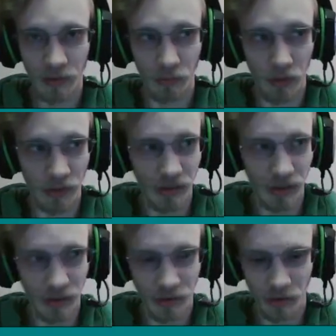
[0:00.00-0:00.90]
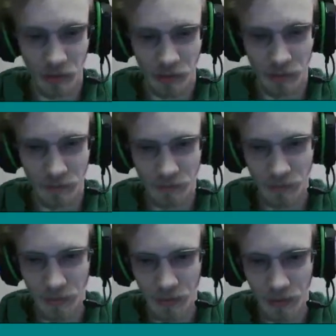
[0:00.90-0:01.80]
reality to it,
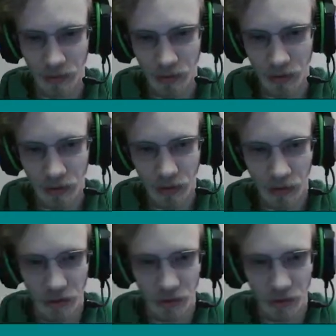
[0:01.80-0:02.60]
that